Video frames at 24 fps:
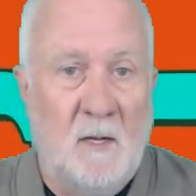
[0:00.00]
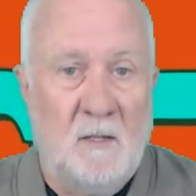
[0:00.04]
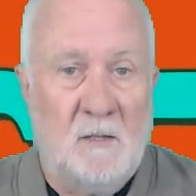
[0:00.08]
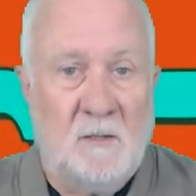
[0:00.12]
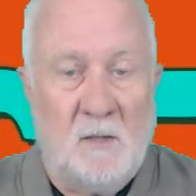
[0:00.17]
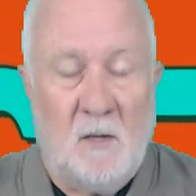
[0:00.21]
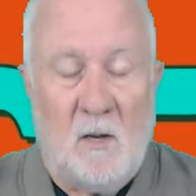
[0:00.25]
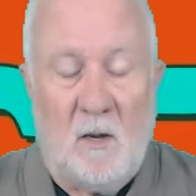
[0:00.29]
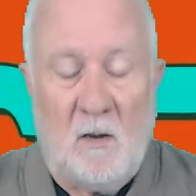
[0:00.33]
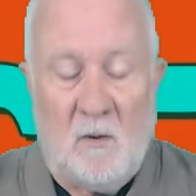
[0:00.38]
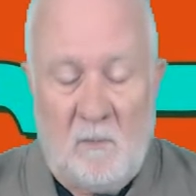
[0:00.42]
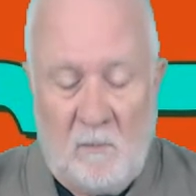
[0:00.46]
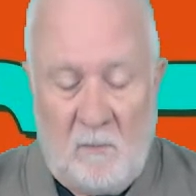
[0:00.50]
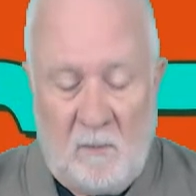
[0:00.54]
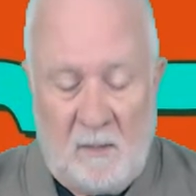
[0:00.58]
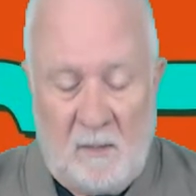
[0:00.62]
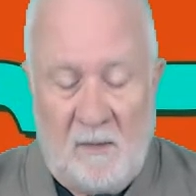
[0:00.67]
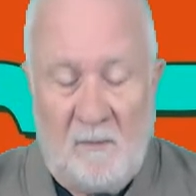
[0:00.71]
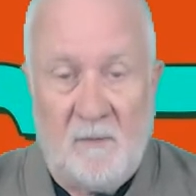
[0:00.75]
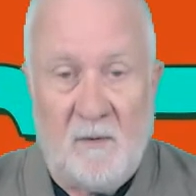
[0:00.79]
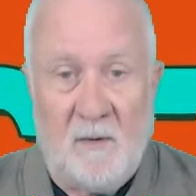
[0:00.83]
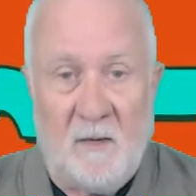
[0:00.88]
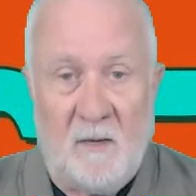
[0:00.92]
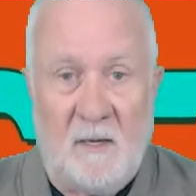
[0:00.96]
So we'll
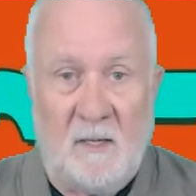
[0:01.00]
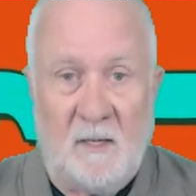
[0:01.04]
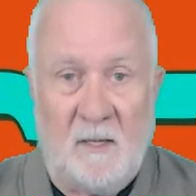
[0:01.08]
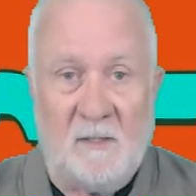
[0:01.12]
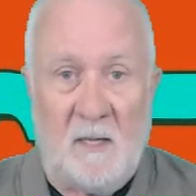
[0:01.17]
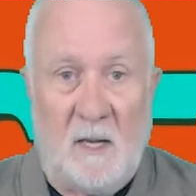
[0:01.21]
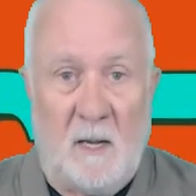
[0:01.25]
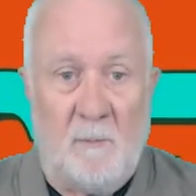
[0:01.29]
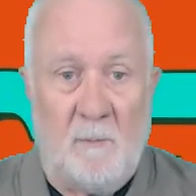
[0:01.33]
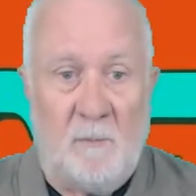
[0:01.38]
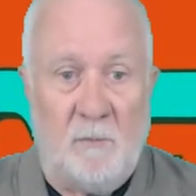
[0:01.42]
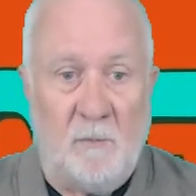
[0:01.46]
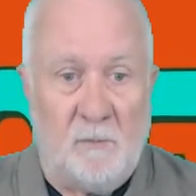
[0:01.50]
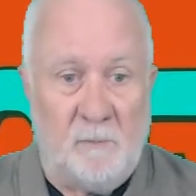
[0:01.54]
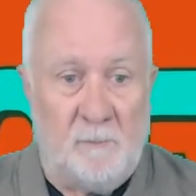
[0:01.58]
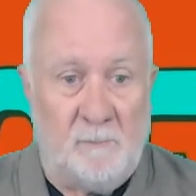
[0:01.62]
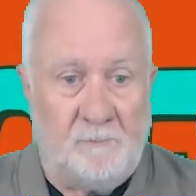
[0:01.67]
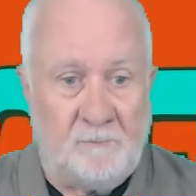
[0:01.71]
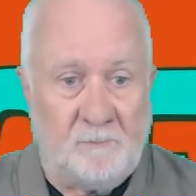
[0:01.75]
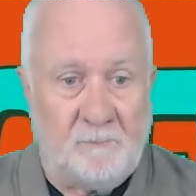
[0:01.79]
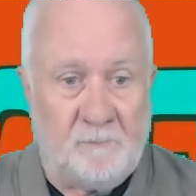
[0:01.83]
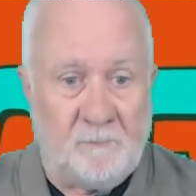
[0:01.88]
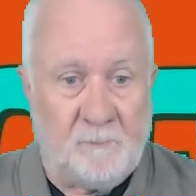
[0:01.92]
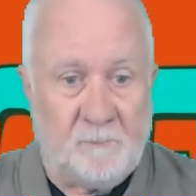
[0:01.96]
give you an example
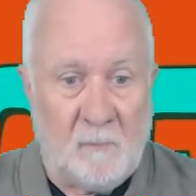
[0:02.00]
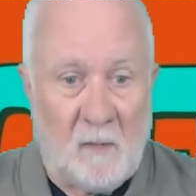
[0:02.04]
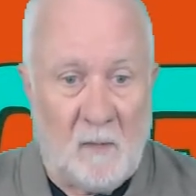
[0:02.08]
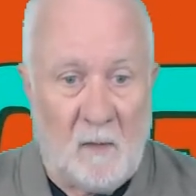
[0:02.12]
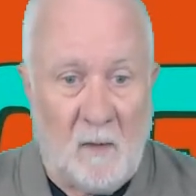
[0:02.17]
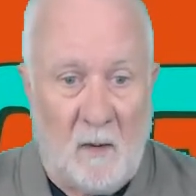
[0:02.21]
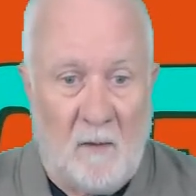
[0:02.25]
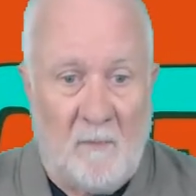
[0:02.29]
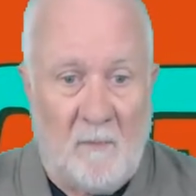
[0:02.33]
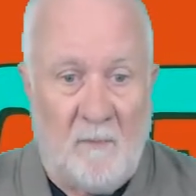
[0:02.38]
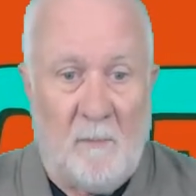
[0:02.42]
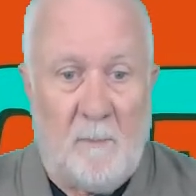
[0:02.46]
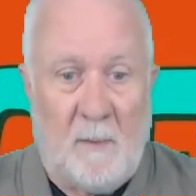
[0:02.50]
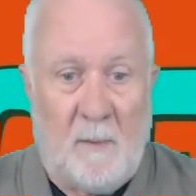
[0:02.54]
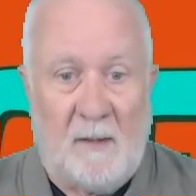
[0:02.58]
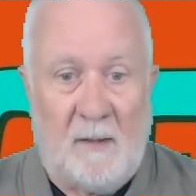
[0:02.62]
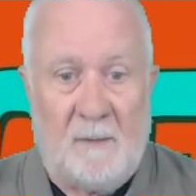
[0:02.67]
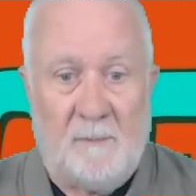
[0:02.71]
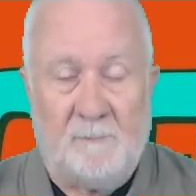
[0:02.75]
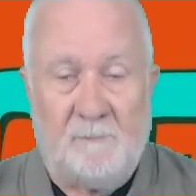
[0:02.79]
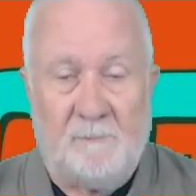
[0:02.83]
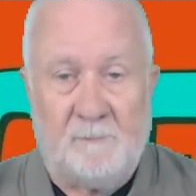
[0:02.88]
of a button.